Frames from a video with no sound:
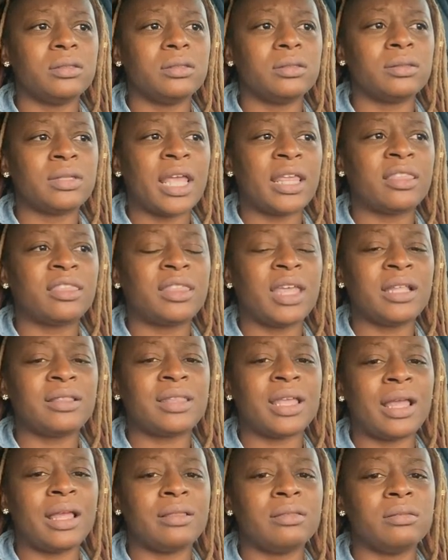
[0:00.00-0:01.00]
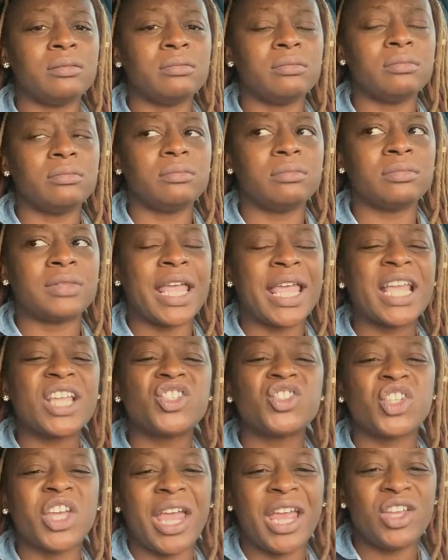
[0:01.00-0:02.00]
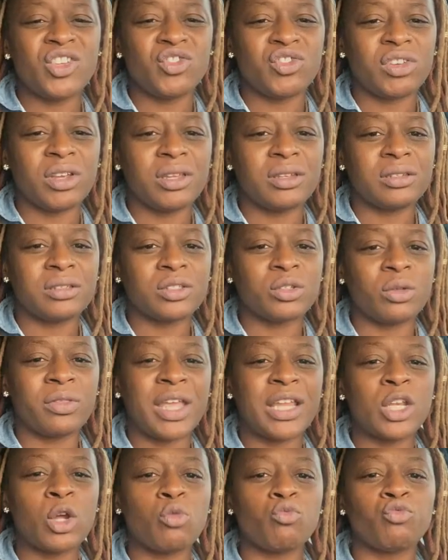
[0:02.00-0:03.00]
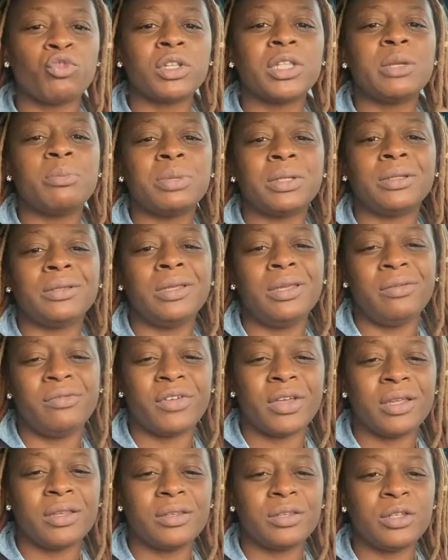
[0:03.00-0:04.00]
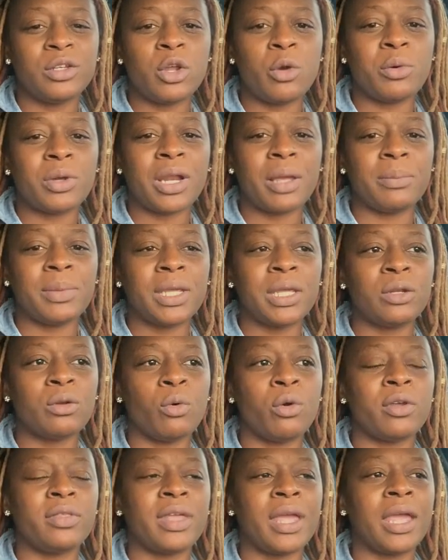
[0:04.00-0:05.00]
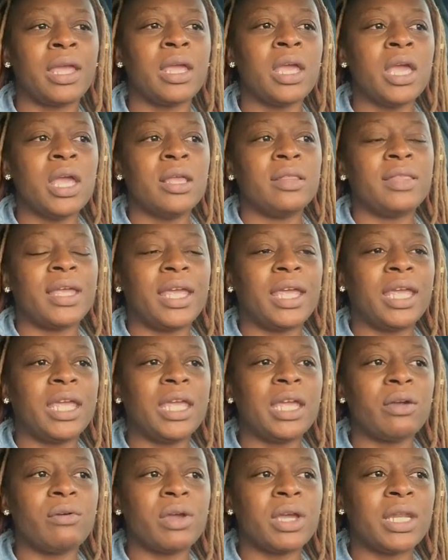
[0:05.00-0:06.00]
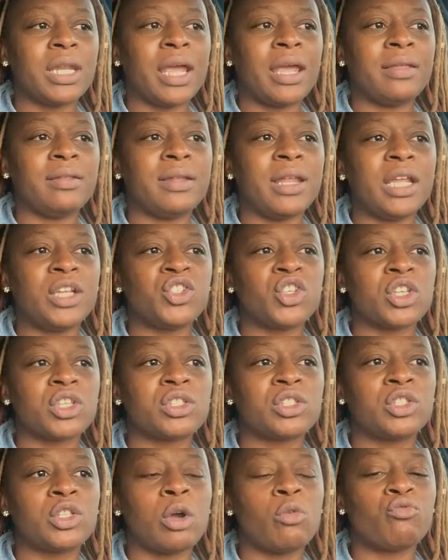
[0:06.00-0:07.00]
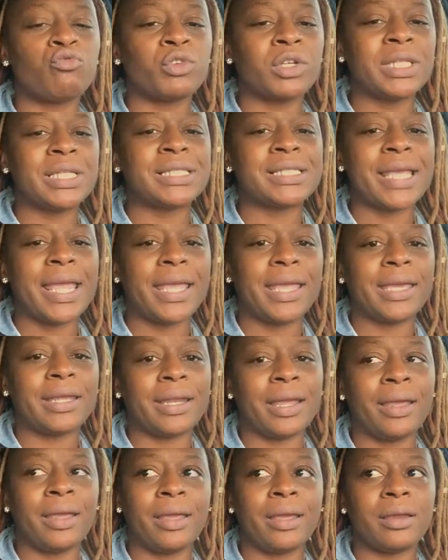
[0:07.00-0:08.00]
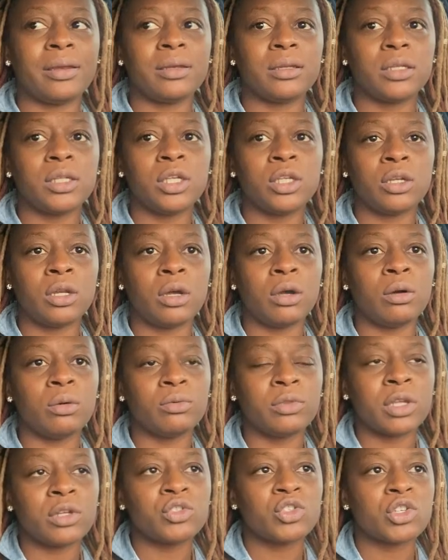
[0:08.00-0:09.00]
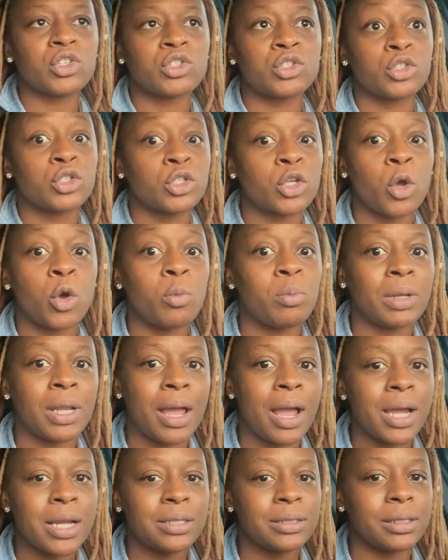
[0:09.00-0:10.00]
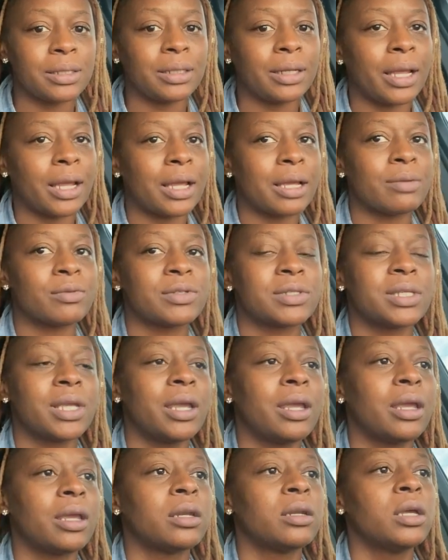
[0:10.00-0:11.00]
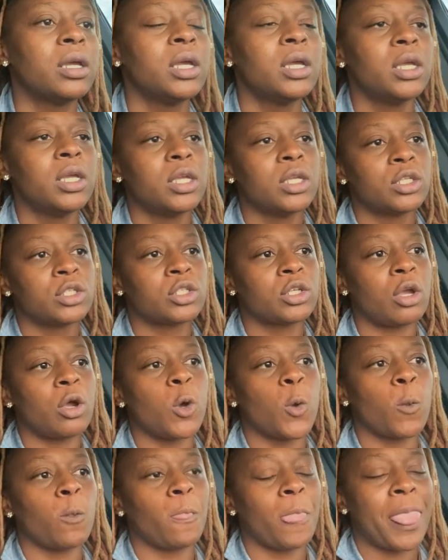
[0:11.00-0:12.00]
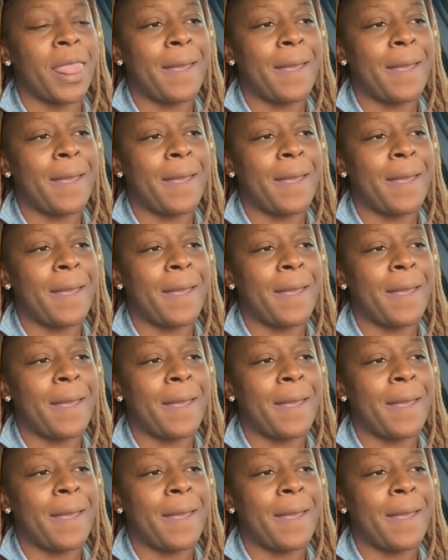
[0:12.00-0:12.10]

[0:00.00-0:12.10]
they think that they can change it, so they don't really believe it, you know what I mean? Or they hear it and they just don't really take it in, you know? They're just so blinded, like I was saying. So